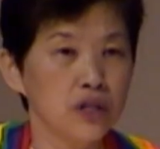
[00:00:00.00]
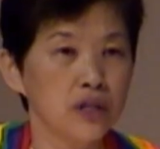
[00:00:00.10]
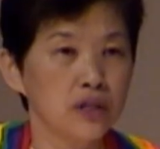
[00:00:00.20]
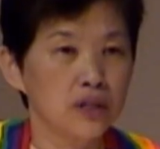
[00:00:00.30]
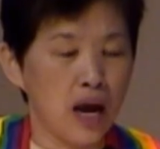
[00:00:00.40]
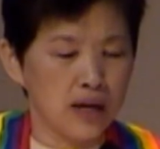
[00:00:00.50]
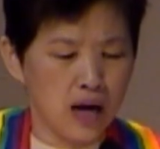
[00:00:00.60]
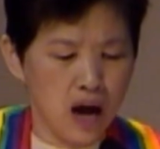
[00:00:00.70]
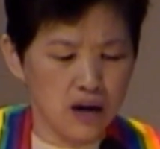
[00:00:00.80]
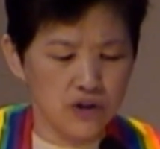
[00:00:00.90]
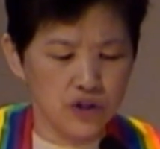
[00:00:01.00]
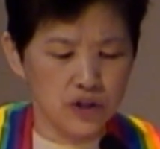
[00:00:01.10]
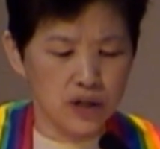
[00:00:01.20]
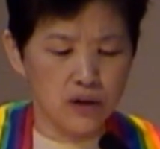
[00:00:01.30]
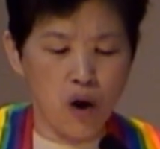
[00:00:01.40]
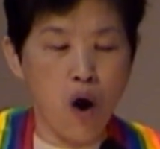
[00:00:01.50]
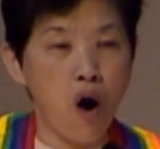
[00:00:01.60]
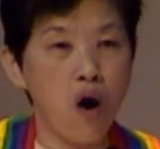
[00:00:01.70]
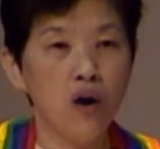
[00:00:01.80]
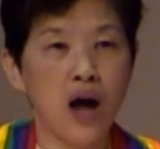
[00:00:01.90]
psychology, and
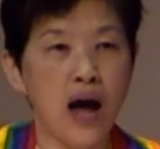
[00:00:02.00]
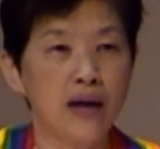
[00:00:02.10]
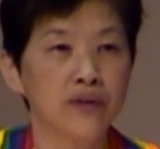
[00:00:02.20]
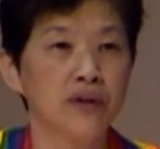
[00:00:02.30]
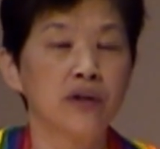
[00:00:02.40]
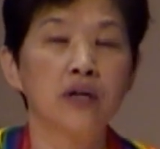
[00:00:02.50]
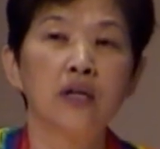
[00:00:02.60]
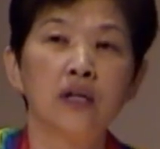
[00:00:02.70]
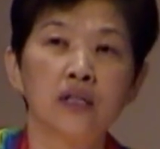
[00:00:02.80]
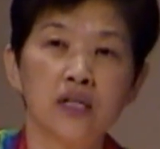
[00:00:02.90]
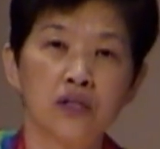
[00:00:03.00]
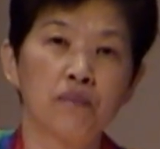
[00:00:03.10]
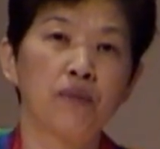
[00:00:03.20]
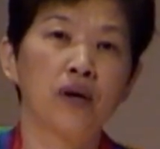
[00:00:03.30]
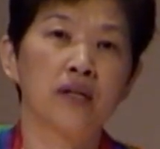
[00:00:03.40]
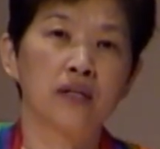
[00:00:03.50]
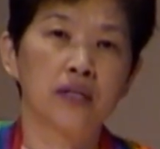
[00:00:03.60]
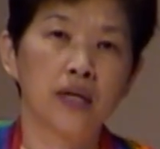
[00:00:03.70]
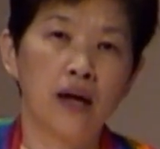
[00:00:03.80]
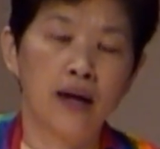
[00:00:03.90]
all other disciplines.